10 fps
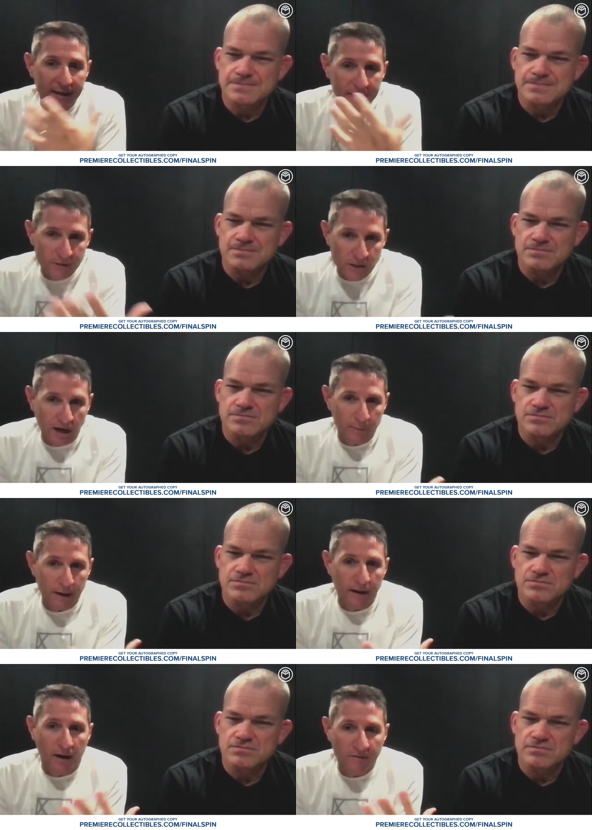Speaker 1: He's talking about
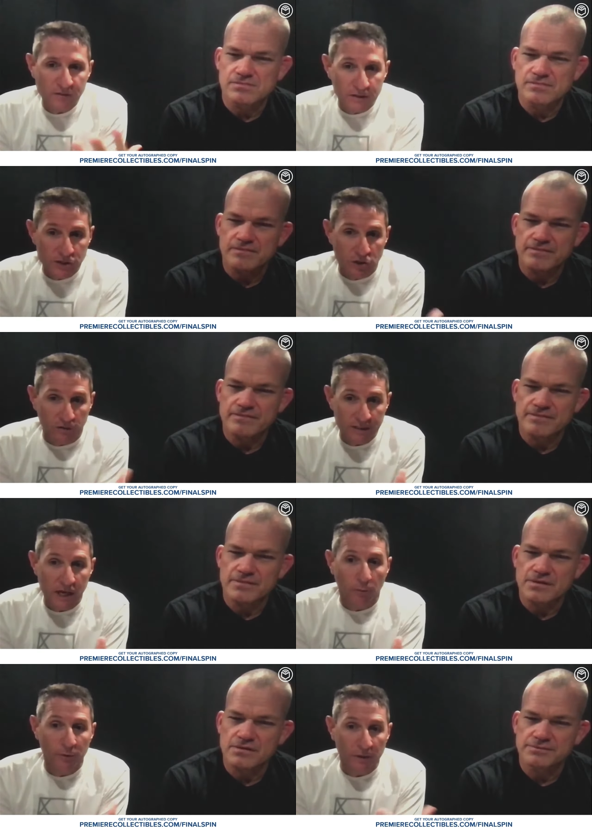obviously the service helped
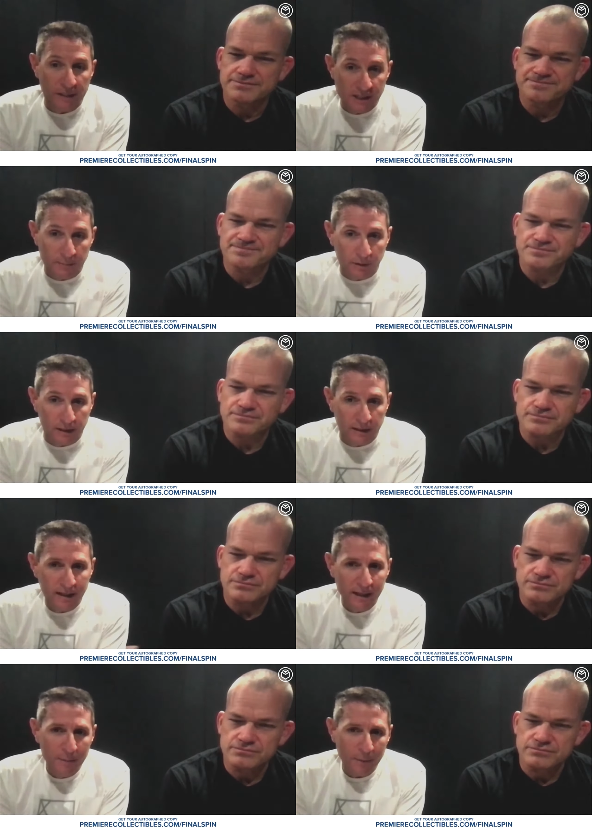you with discipline,
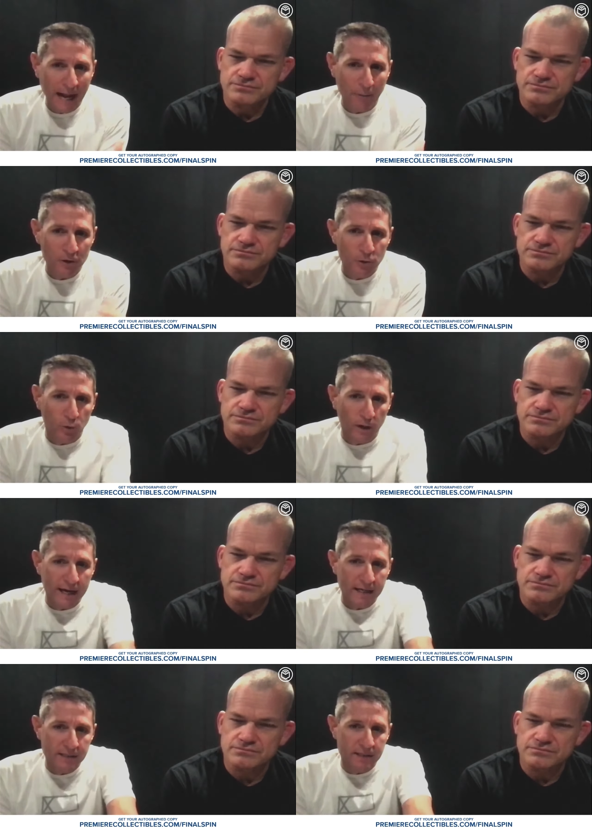but how were you
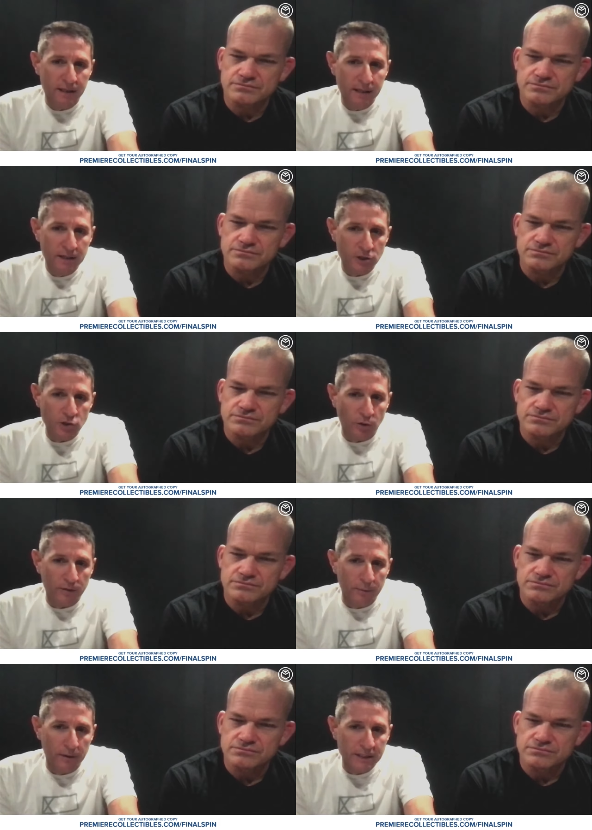raised to join the
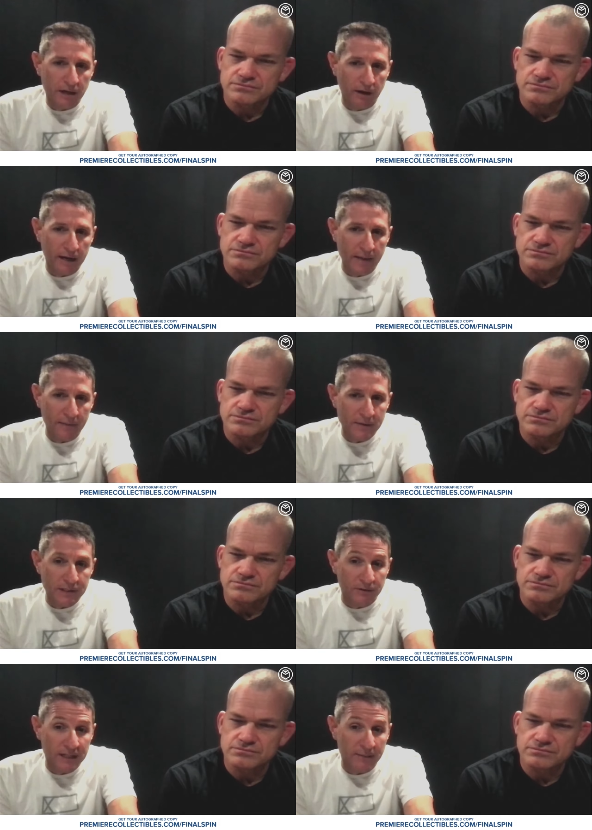military and the SEAL
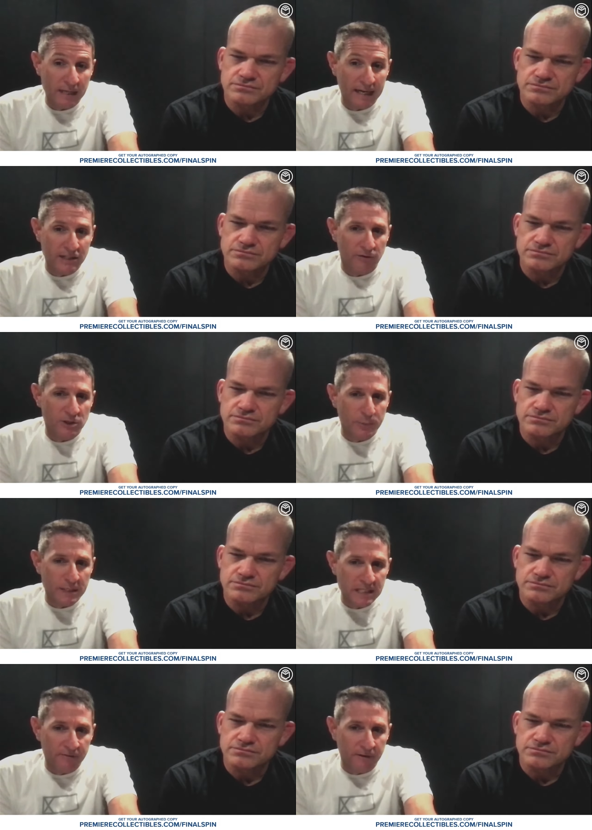teams? And is there a
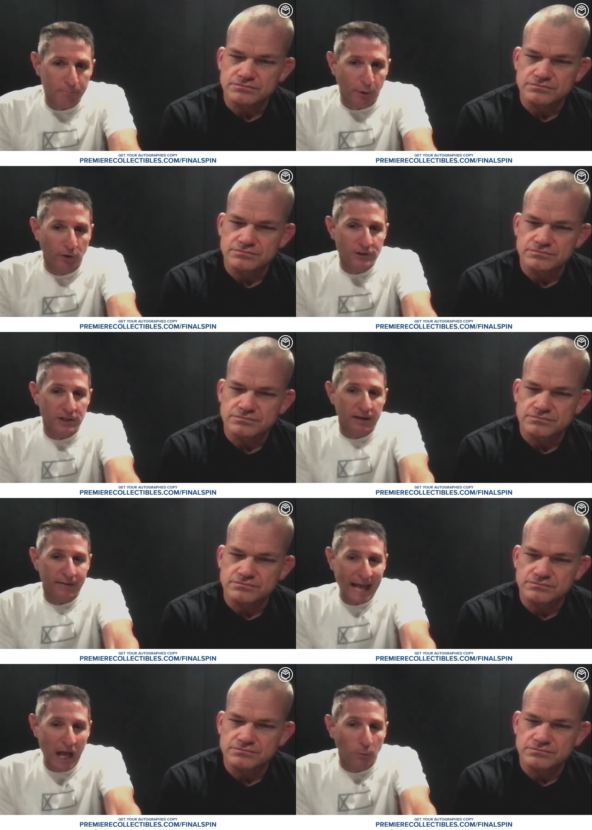specific person that
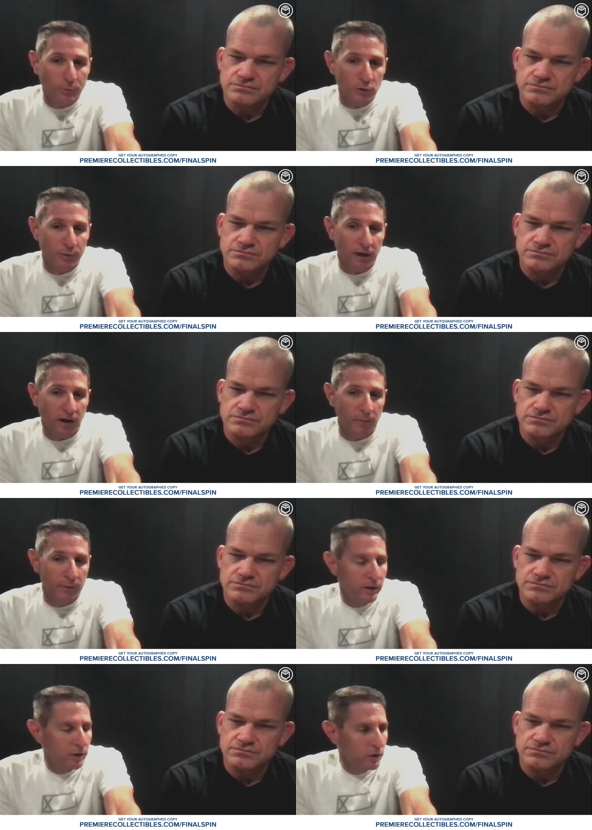helped you become
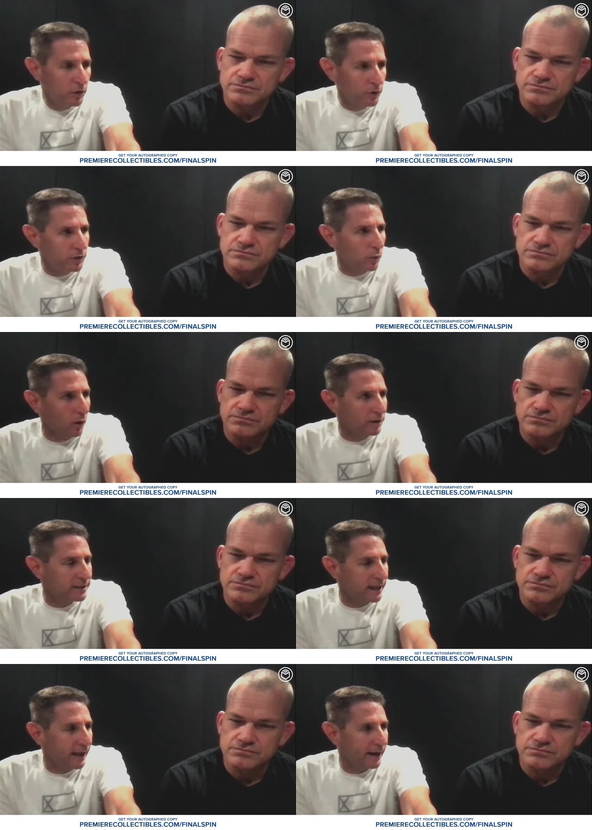who you are
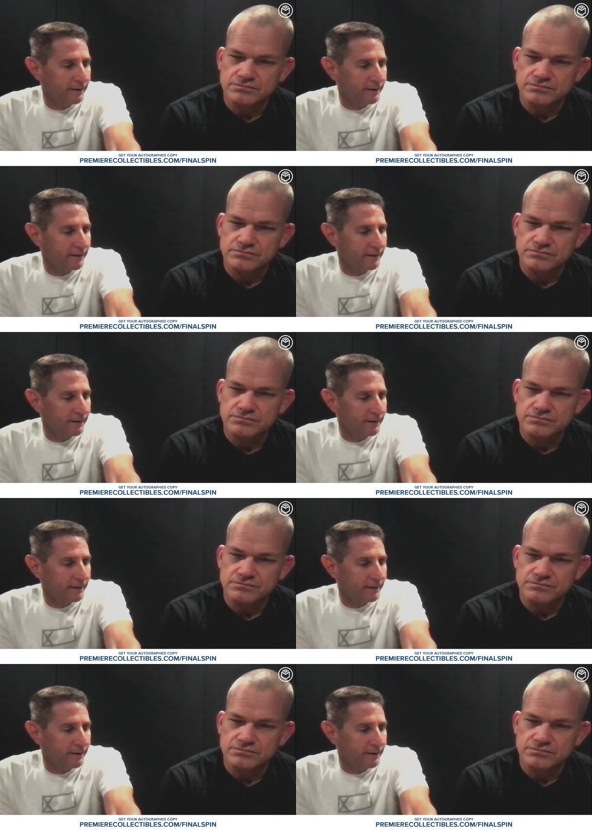today?